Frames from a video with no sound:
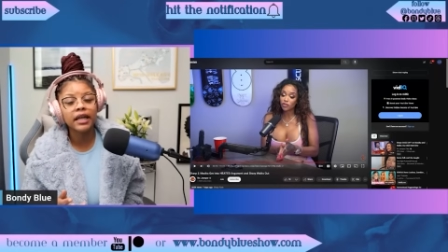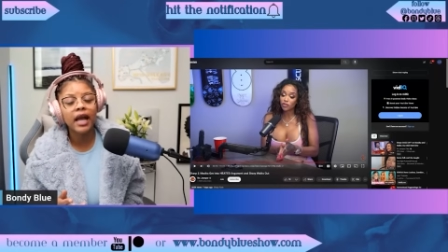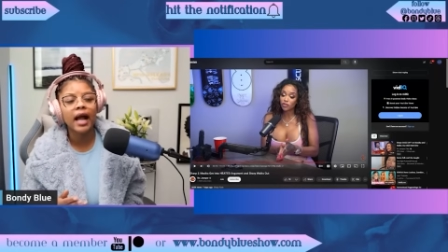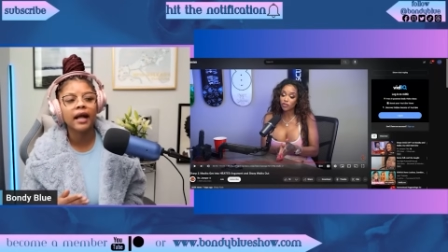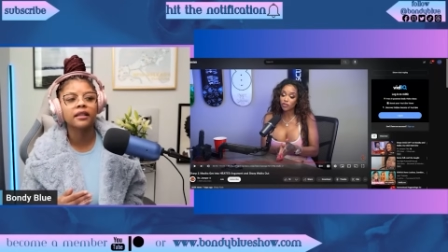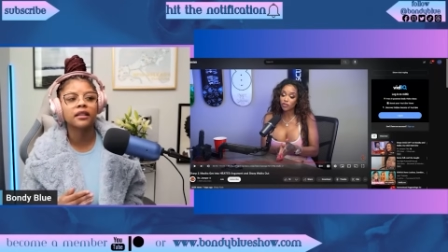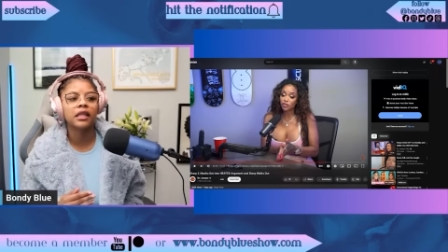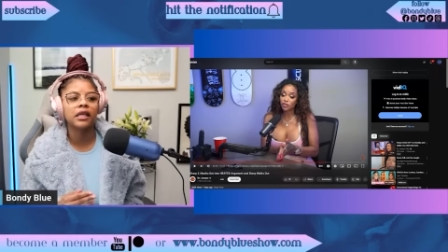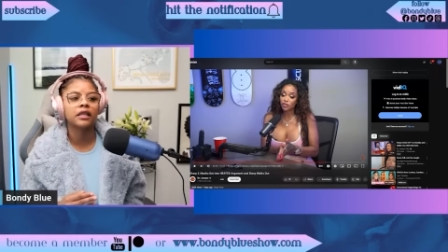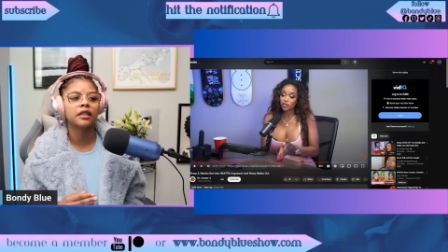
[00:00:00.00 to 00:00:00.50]
I
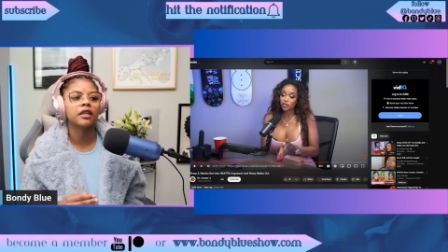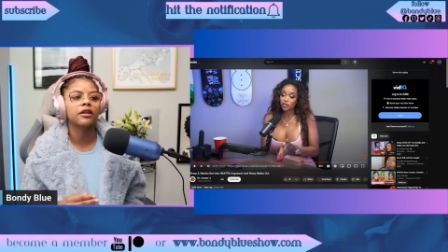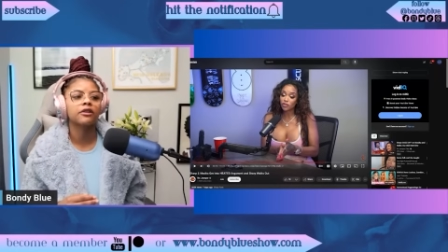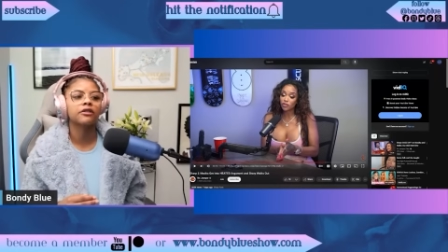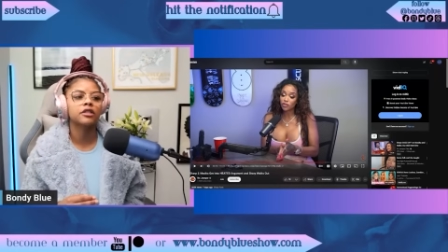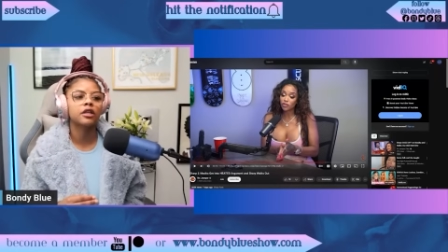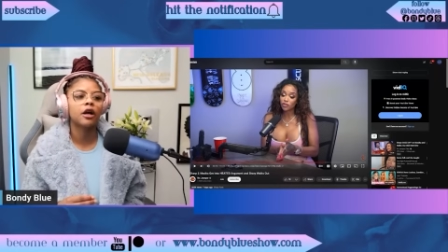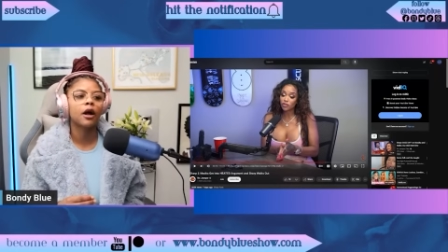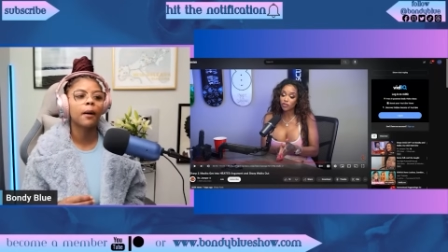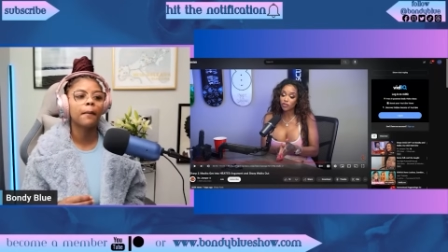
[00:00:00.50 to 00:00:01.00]
think there's
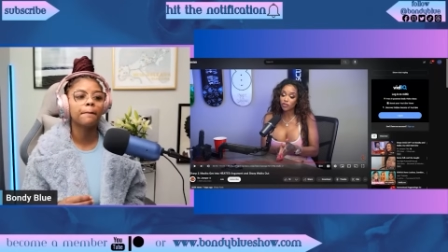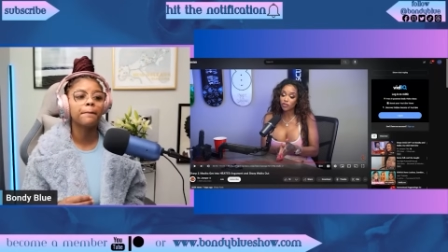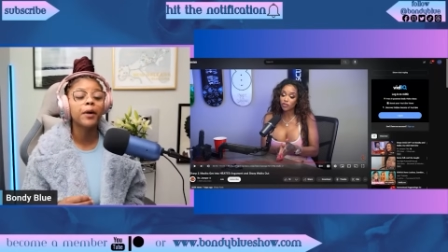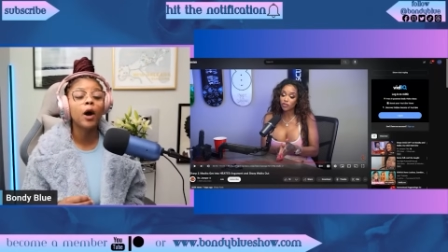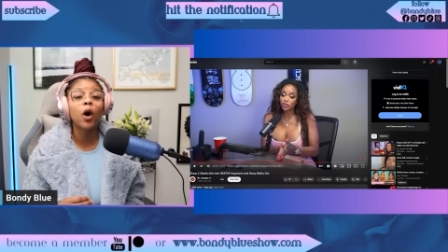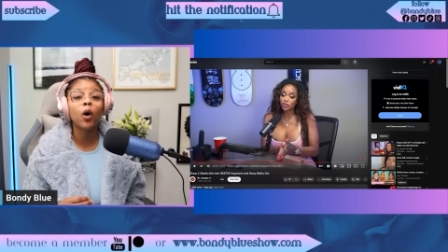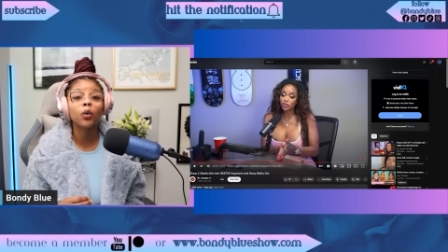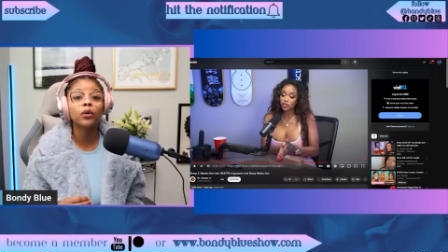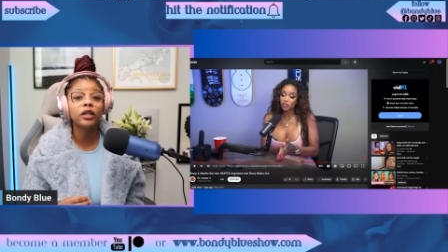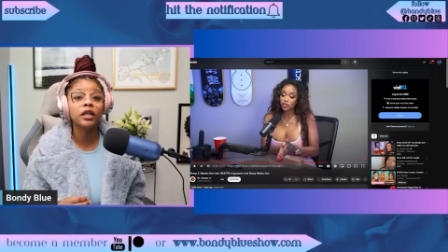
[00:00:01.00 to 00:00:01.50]
a
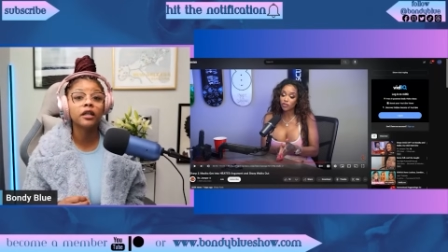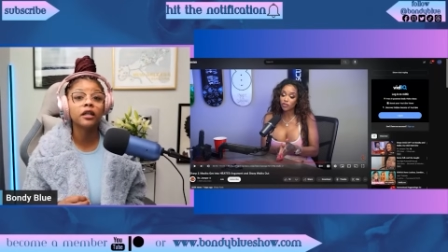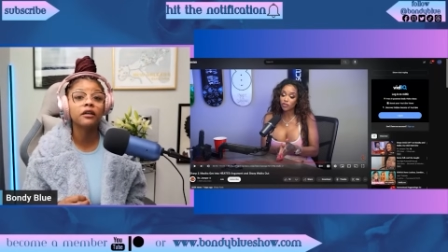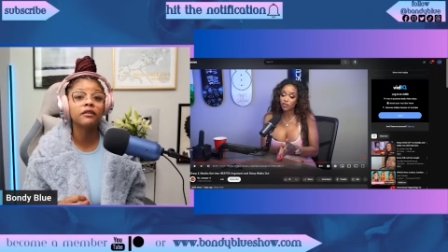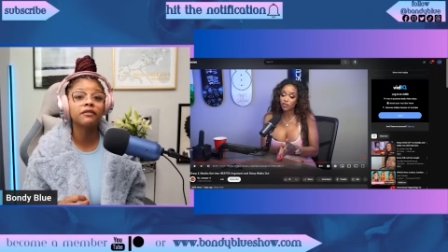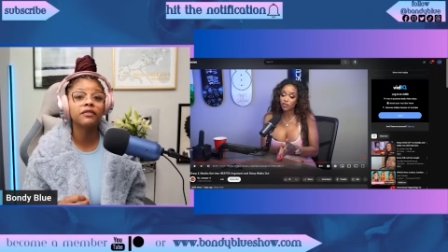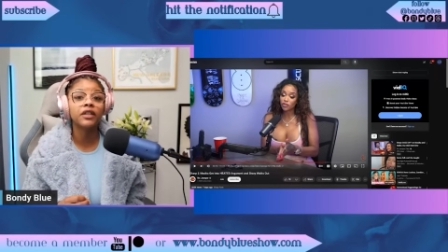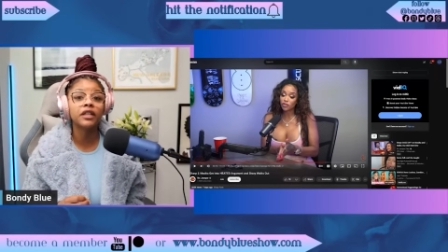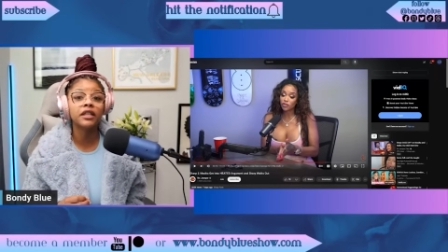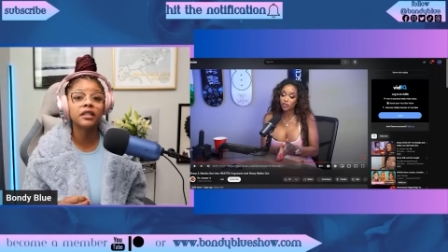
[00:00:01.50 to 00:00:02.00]
component
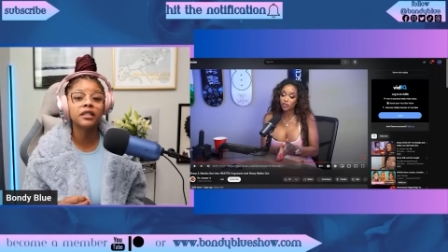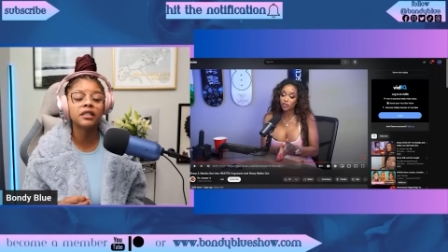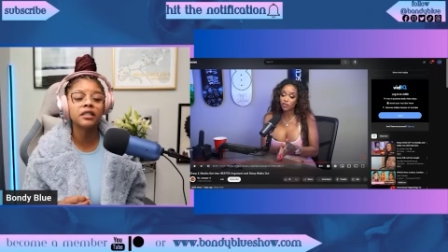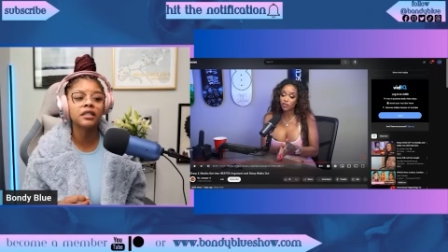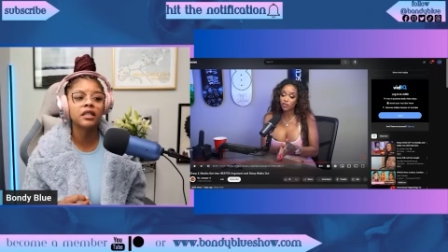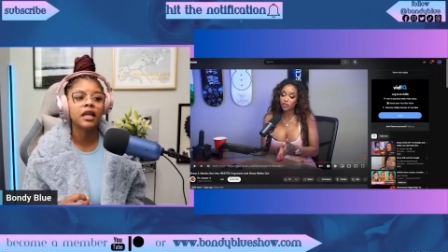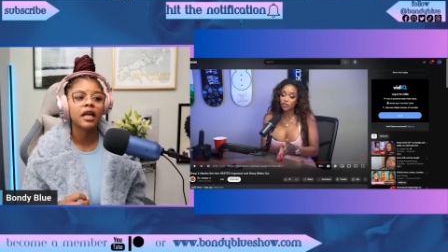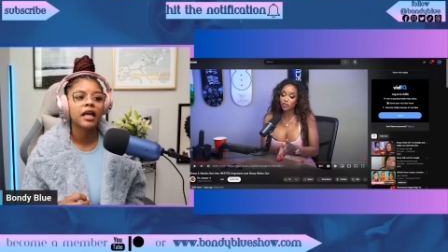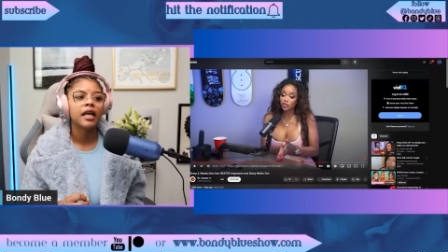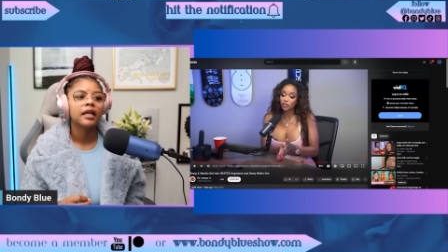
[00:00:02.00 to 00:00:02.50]
of this
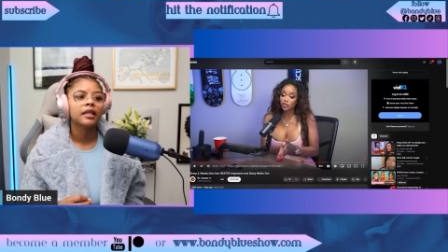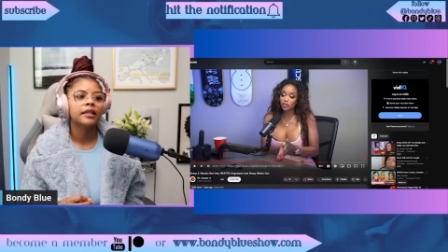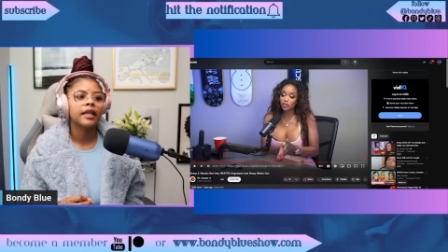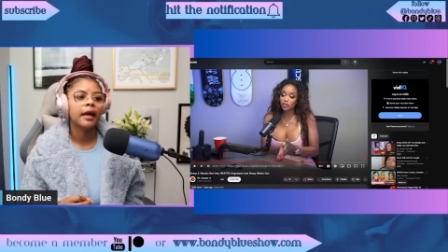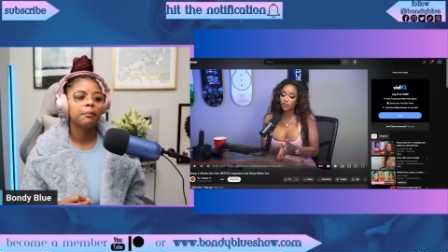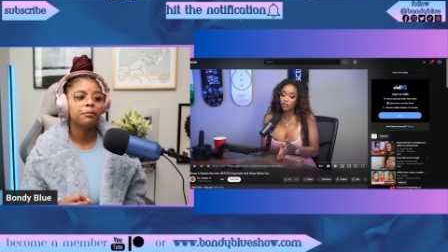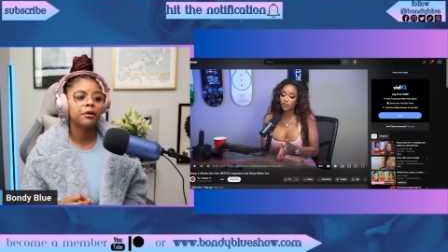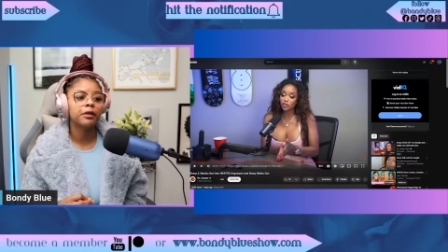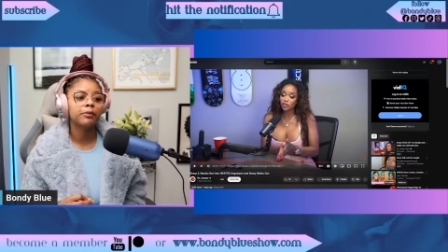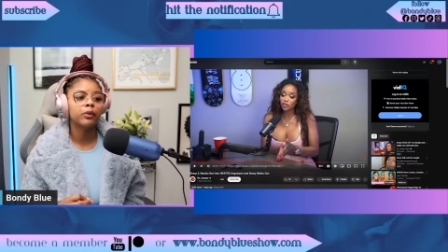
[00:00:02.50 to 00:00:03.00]

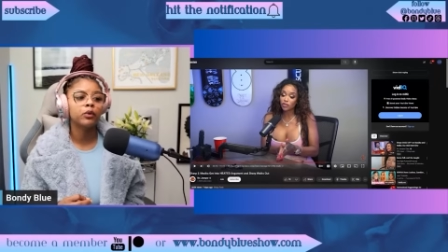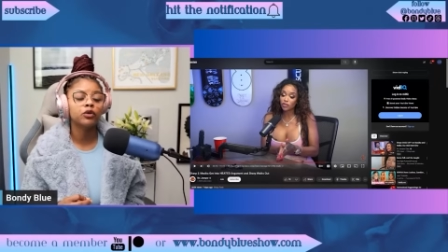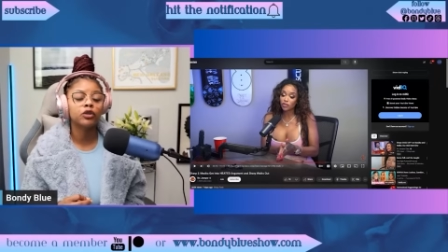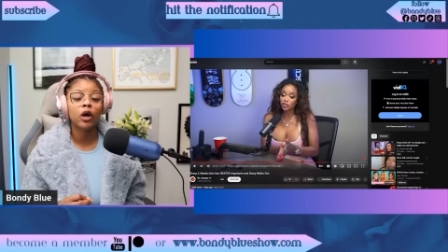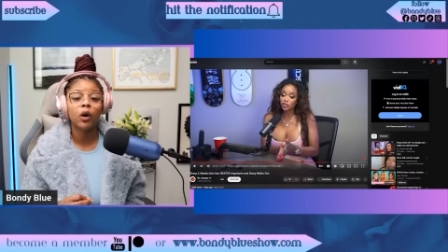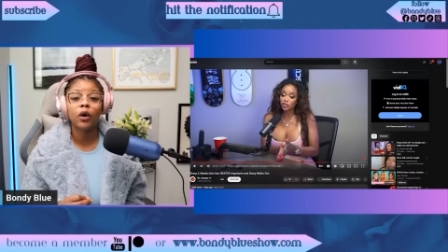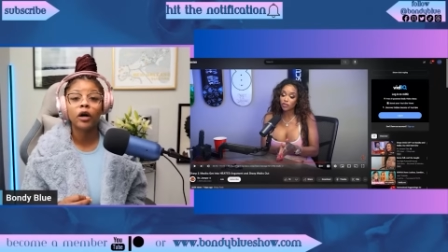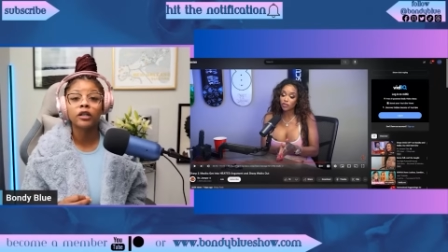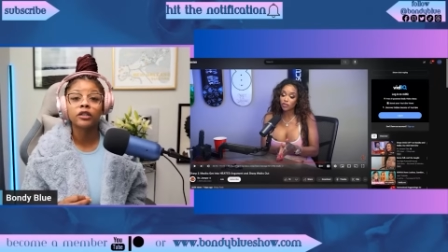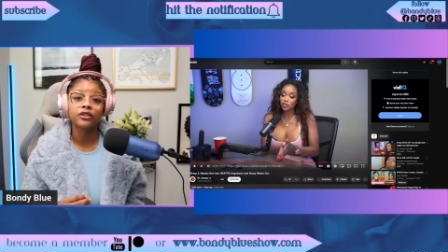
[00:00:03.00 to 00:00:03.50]
that people
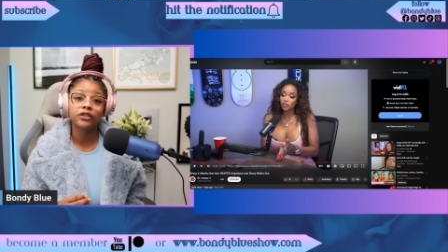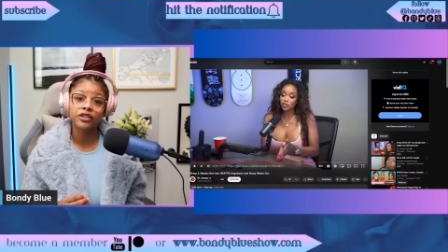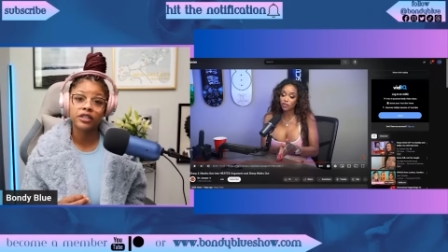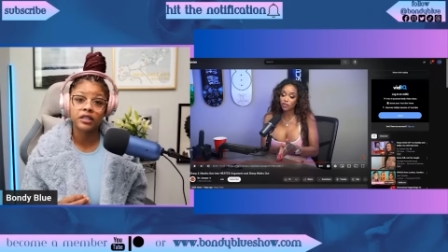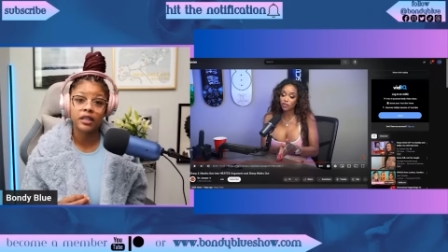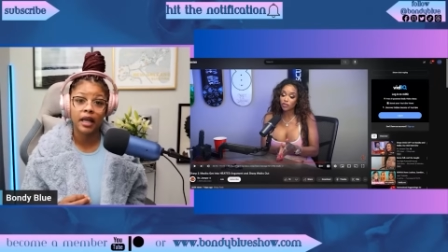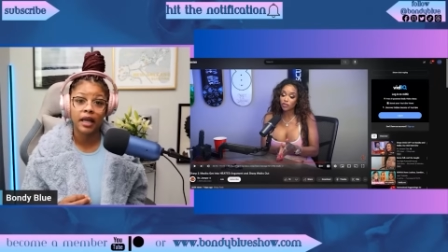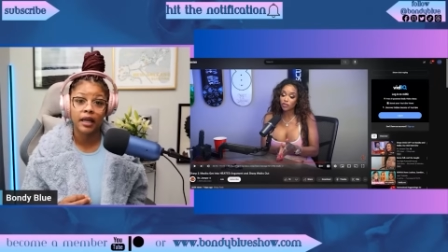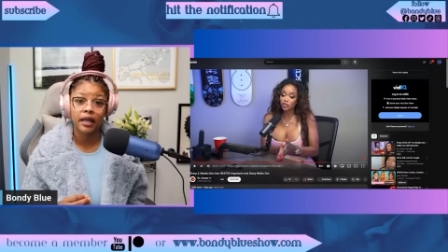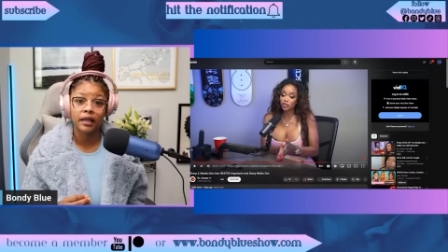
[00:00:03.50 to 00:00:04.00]
don't
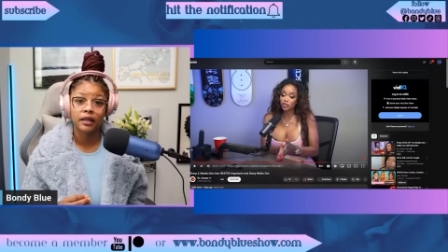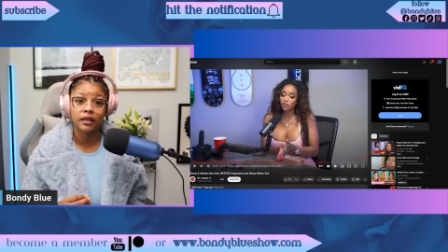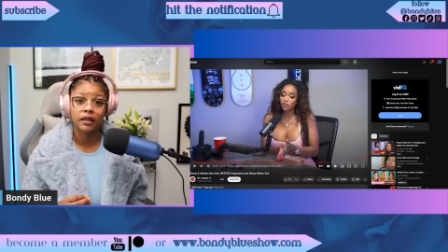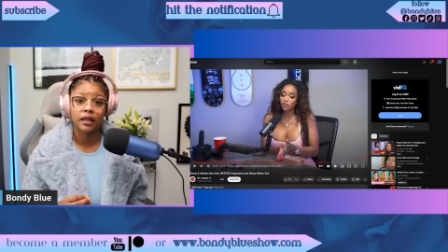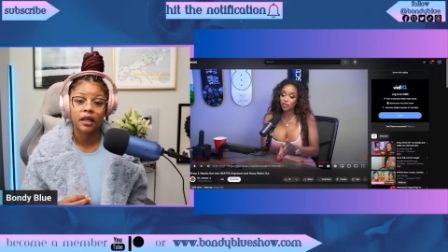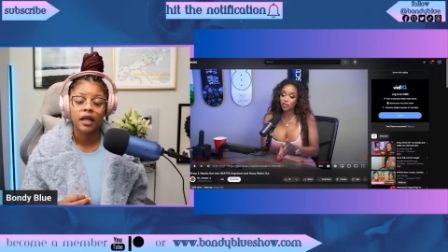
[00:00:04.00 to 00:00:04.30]
understand